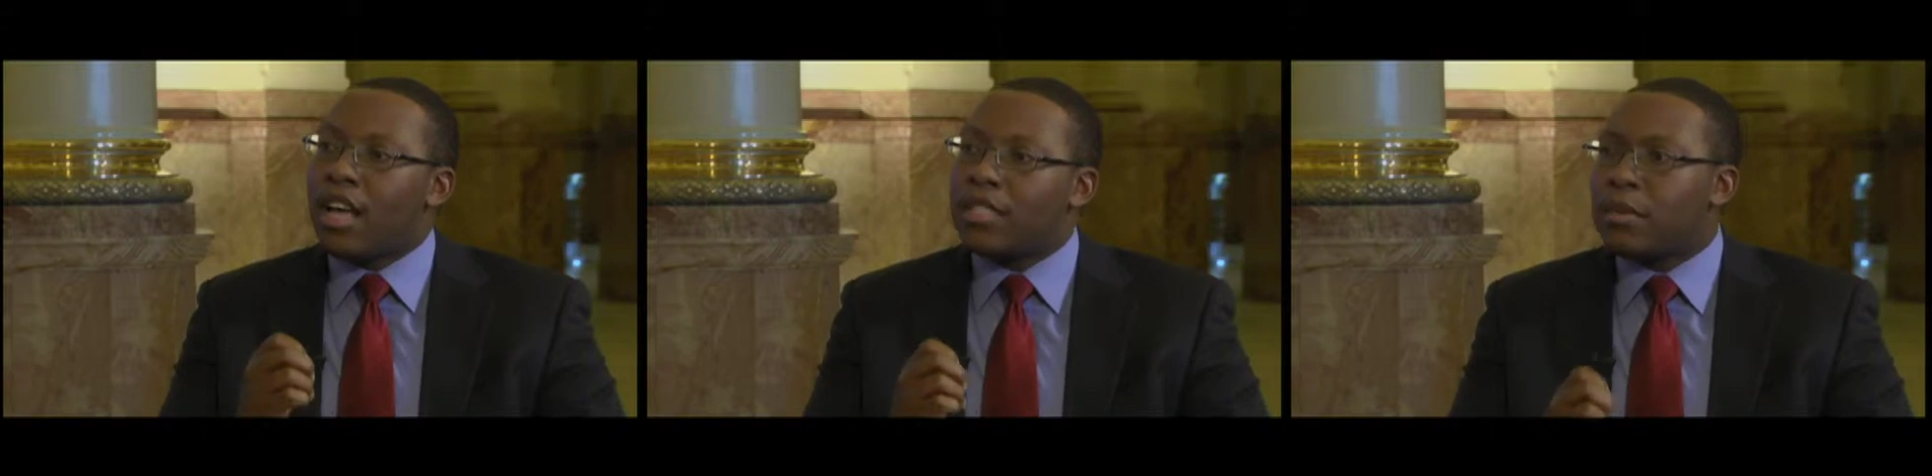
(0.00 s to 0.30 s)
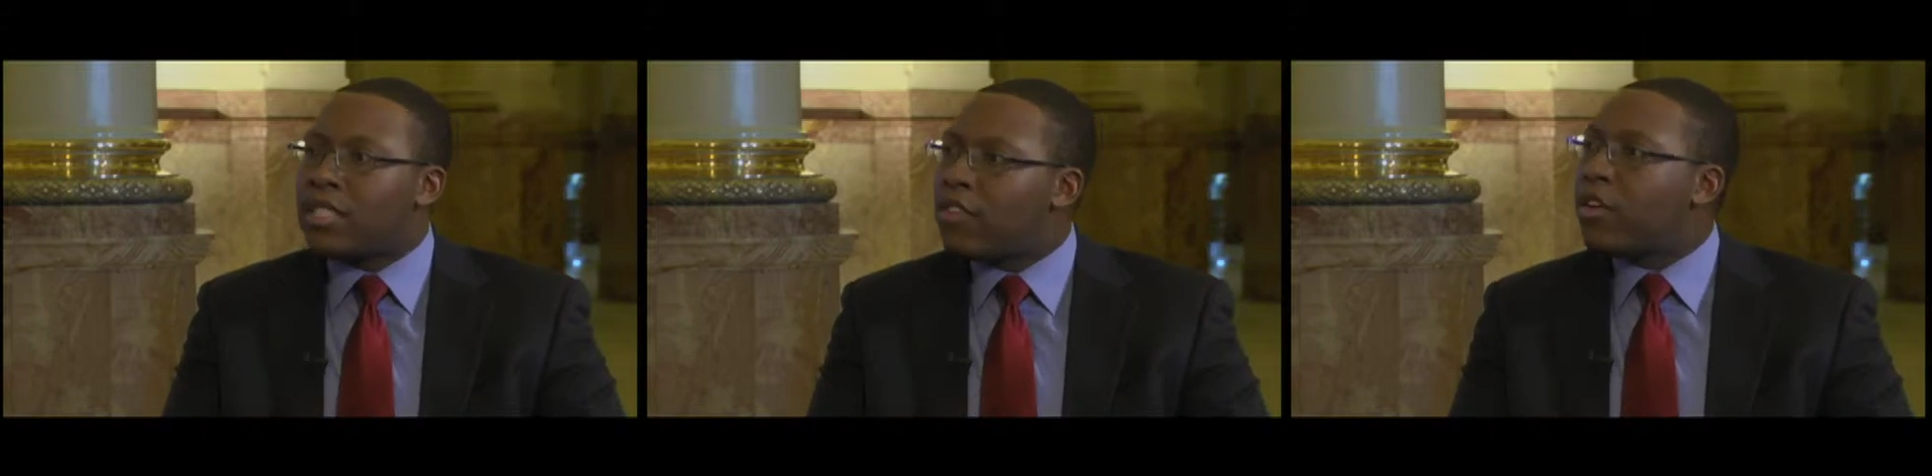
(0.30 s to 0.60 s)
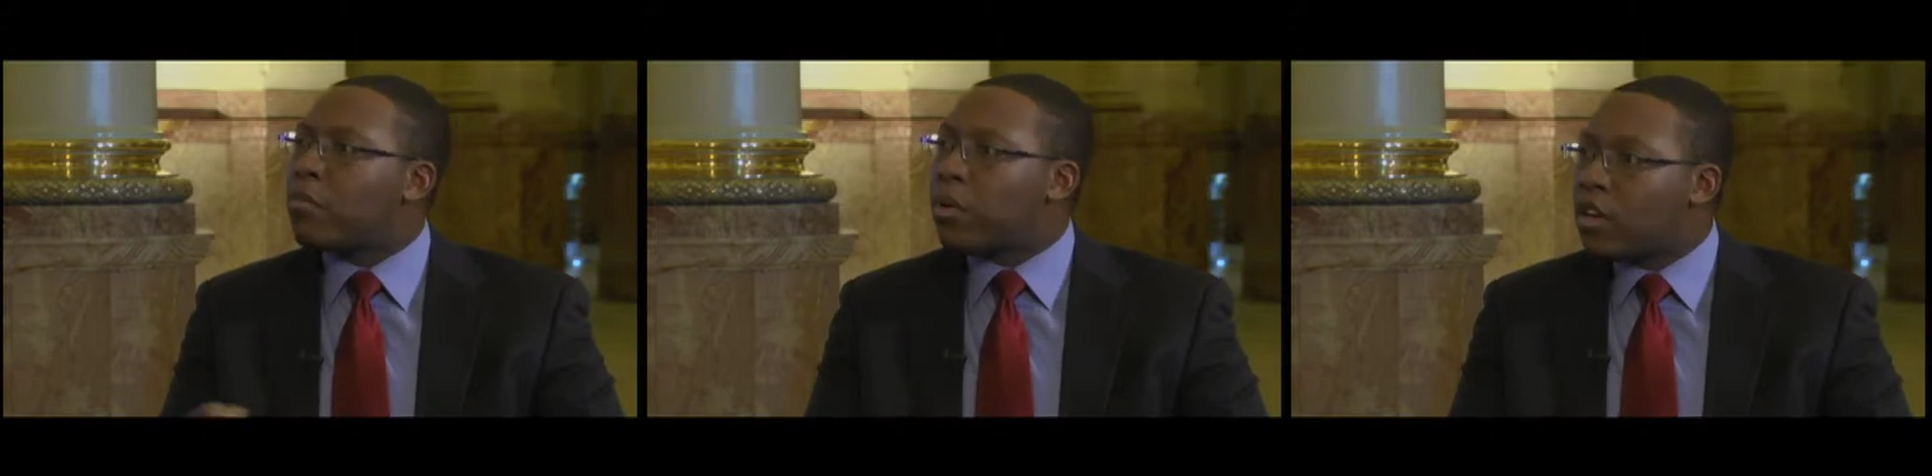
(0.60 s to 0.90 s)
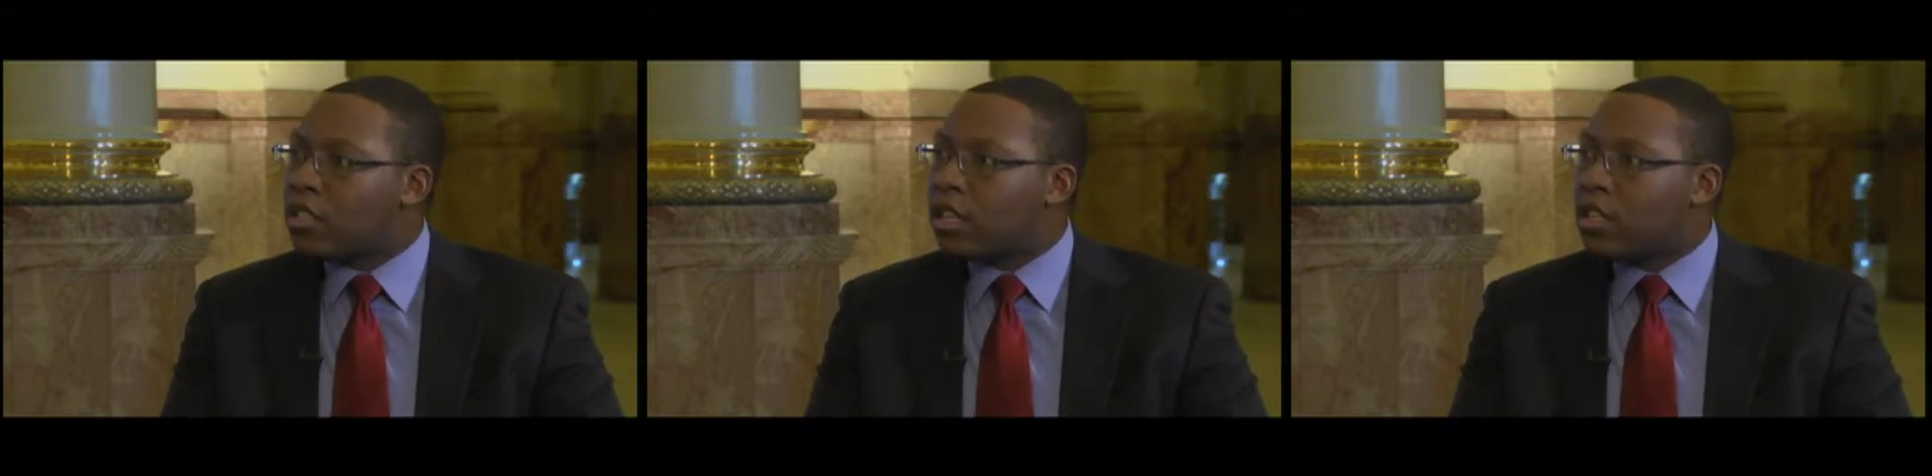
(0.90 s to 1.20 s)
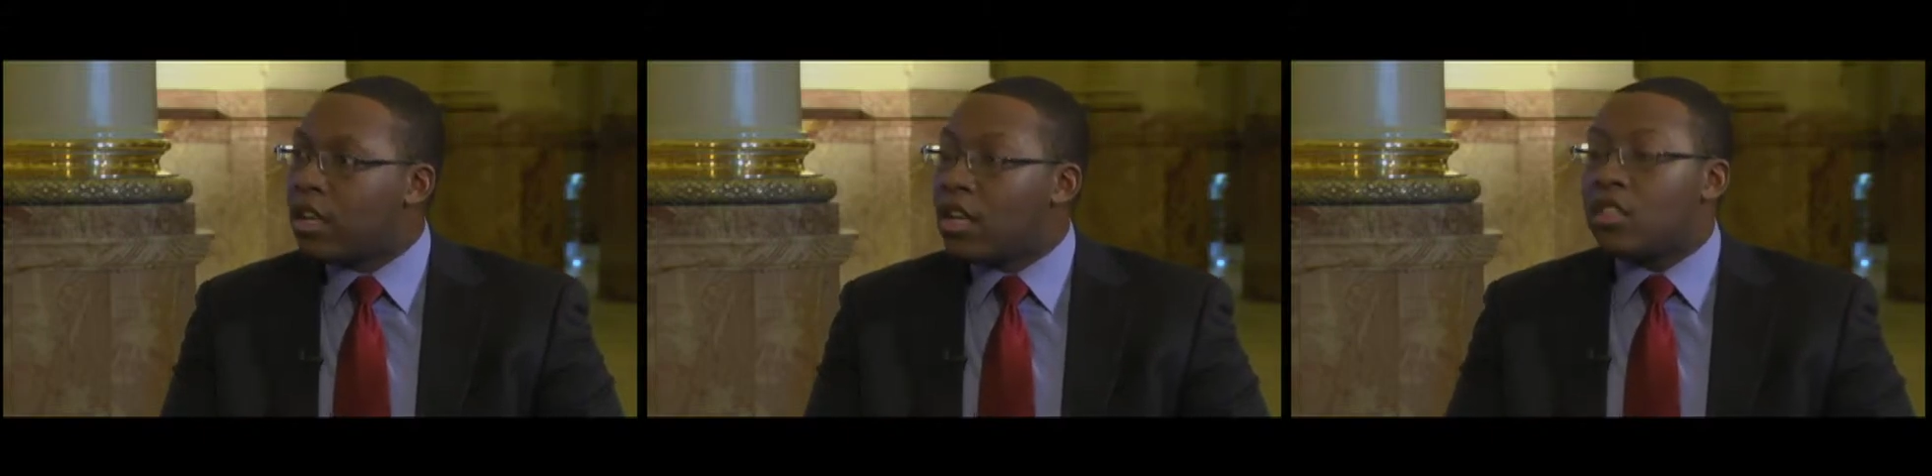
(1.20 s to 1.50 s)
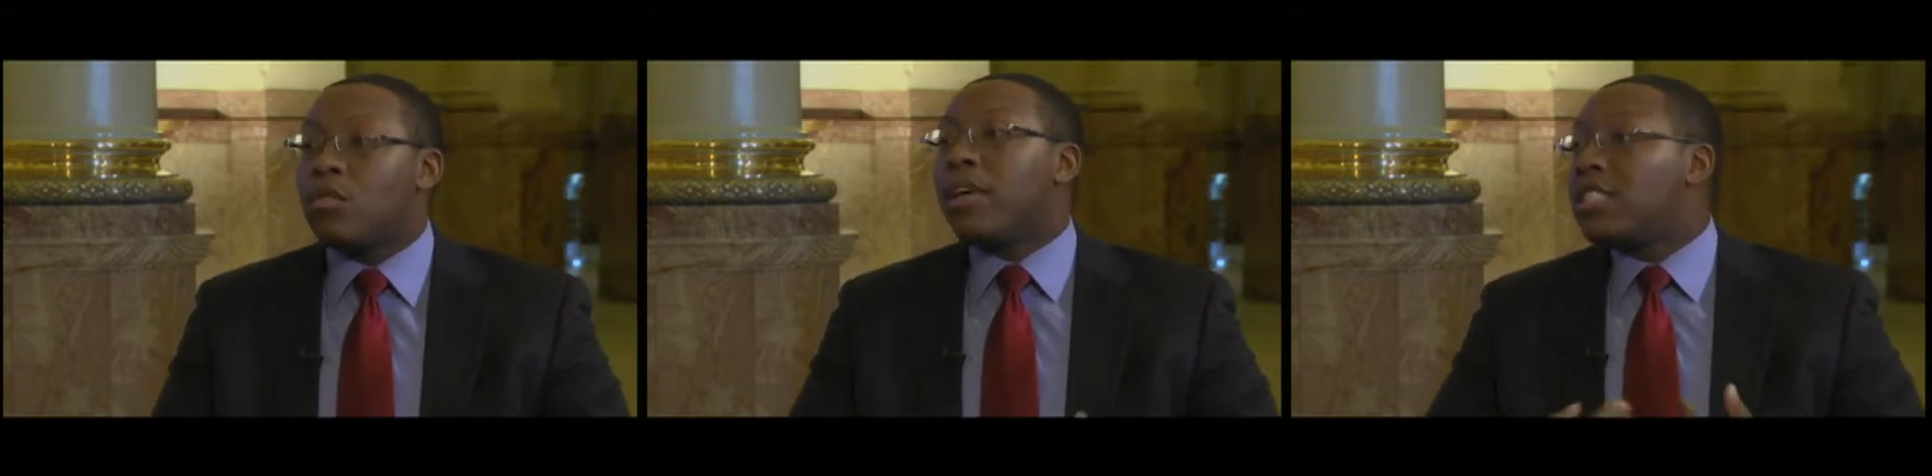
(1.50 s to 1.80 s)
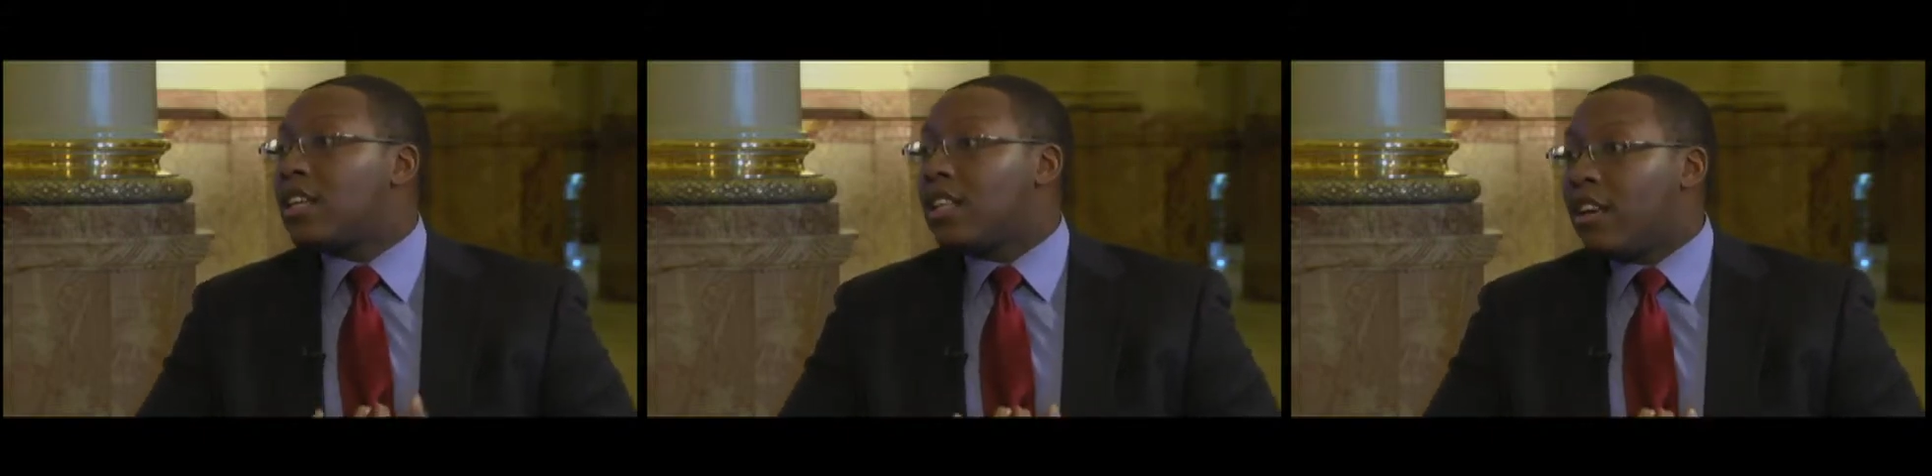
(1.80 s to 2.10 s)
a specific person. So
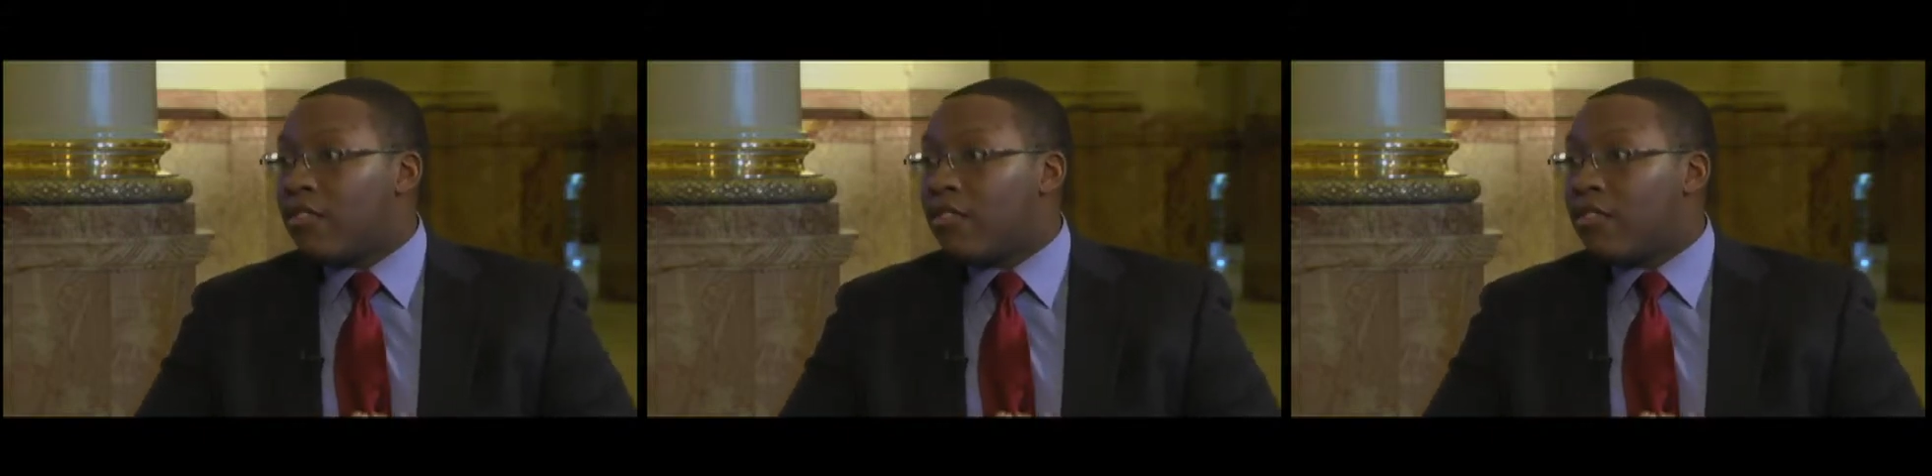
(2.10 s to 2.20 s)
basically,